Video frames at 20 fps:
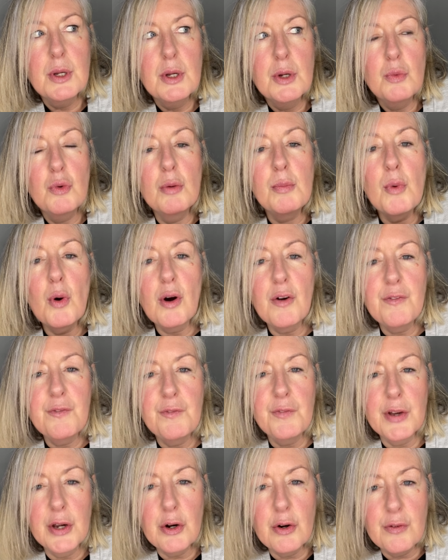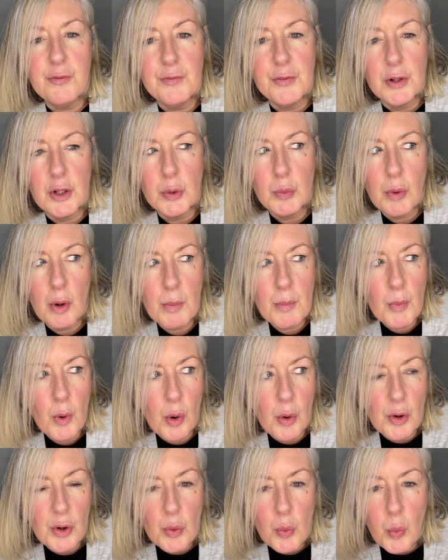We're more fearful. We're
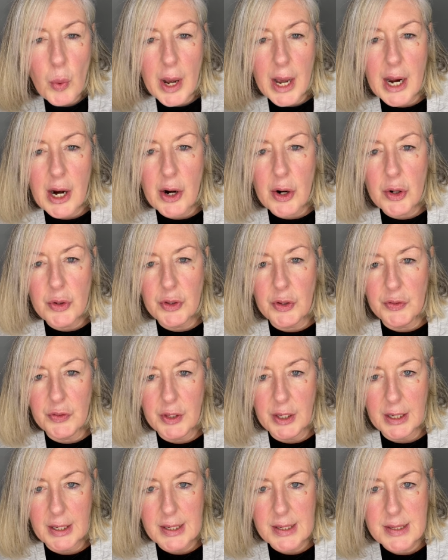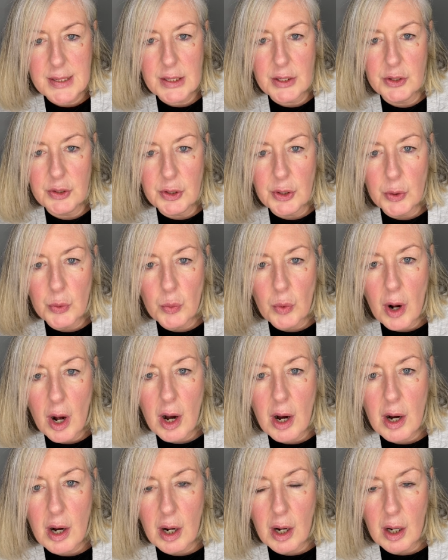more aware that things can go
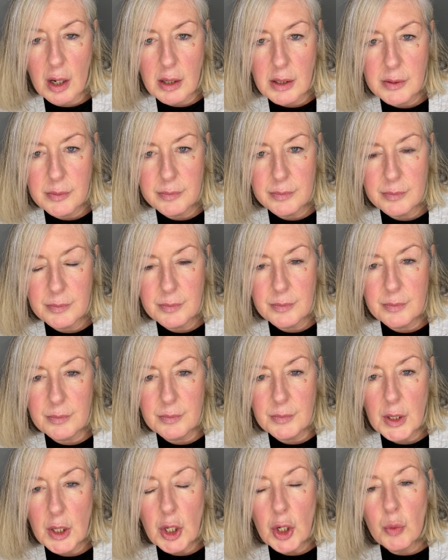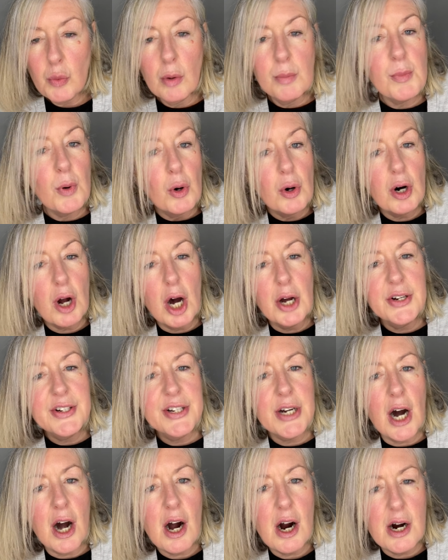wrong. We're more on
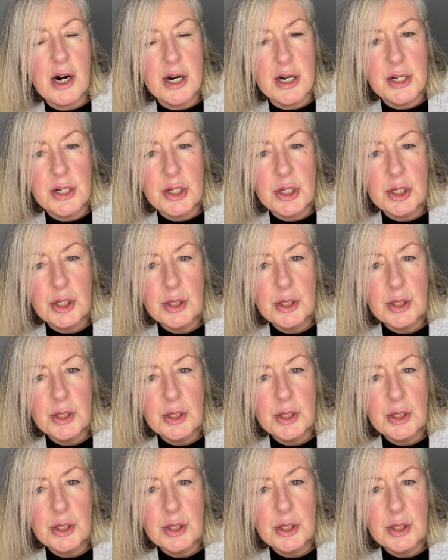guard.